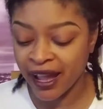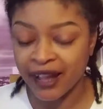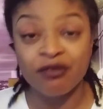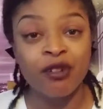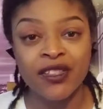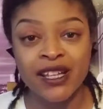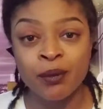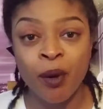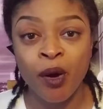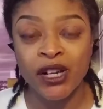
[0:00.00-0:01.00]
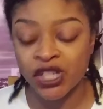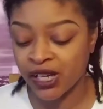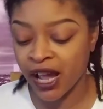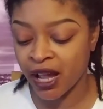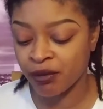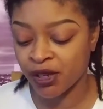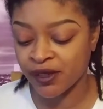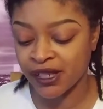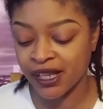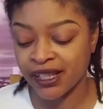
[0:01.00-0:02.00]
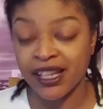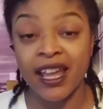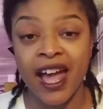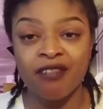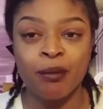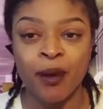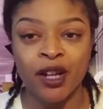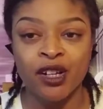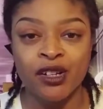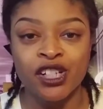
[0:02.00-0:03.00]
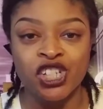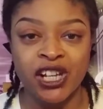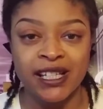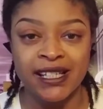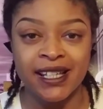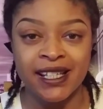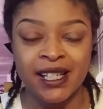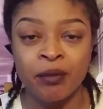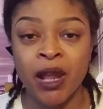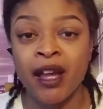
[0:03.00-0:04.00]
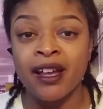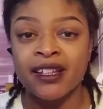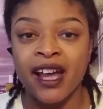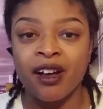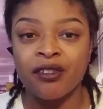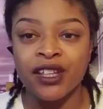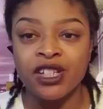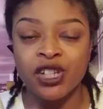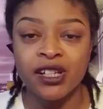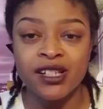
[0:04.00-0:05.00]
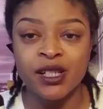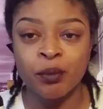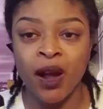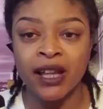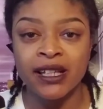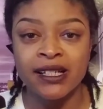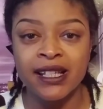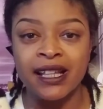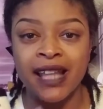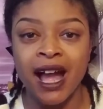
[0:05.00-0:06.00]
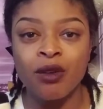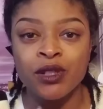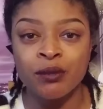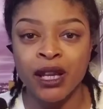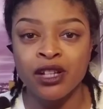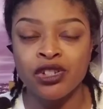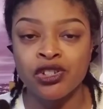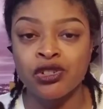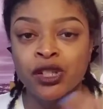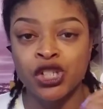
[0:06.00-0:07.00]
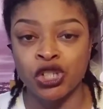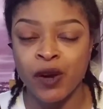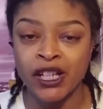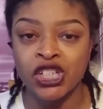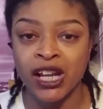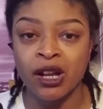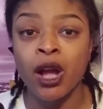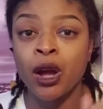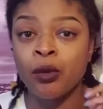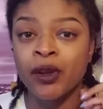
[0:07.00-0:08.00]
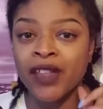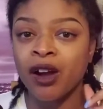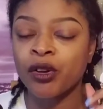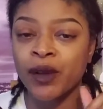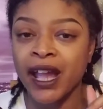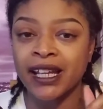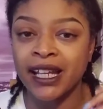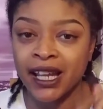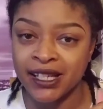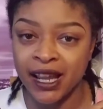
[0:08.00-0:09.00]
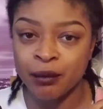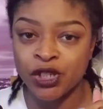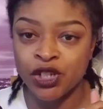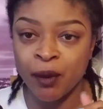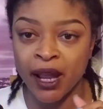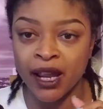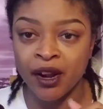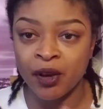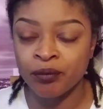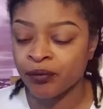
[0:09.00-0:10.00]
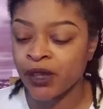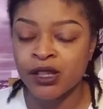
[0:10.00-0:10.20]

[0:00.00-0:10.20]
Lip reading: And for this portion, I'm using the Eva Butter Genesis. Now, the Genesis products allows me to do the stretching without creating heat damage to my hair.